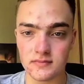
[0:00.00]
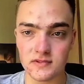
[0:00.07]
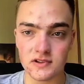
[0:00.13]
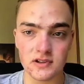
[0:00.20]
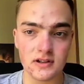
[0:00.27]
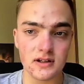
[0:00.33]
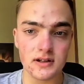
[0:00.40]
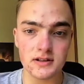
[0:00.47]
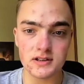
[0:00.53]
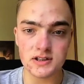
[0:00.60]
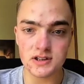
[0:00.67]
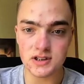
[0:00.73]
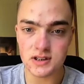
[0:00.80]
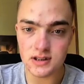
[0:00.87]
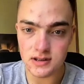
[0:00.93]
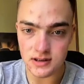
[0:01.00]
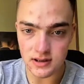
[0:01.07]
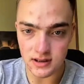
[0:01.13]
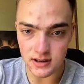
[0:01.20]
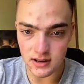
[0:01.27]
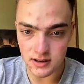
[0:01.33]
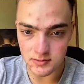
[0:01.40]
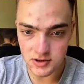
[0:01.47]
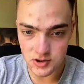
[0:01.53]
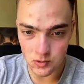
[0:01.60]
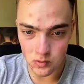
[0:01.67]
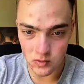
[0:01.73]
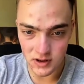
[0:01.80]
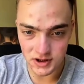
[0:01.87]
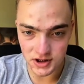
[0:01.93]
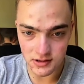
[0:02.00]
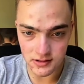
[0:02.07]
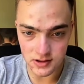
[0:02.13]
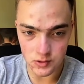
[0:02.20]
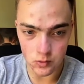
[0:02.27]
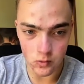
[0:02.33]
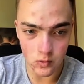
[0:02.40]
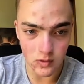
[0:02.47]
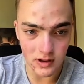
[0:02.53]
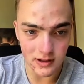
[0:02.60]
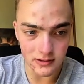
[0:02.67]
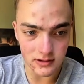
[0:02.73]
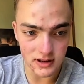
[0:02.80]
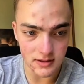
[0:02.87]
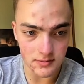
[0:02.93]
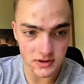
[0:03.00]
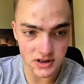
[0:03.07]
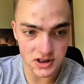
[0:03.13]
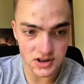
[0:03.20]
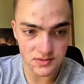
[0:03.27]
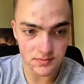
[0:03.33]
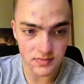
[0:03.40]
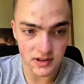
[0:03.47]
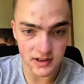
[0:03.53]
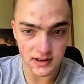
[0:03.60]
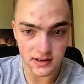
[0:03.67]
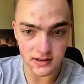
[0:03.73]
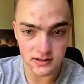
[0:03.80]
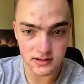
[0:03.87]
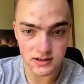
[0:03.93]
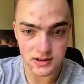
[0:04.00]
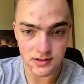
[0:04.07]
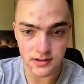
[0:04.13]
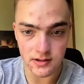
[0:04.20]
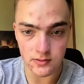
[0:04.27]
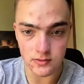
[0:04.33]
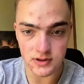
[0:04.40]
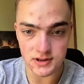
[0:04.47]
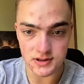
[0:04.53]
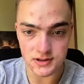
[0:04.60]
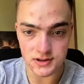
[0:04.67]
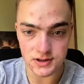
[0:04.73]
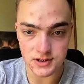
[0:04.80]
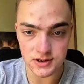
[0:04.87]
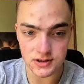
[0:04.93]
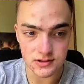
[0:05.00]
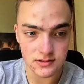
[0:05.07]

I'm just watching this while I'm explaining. So there was this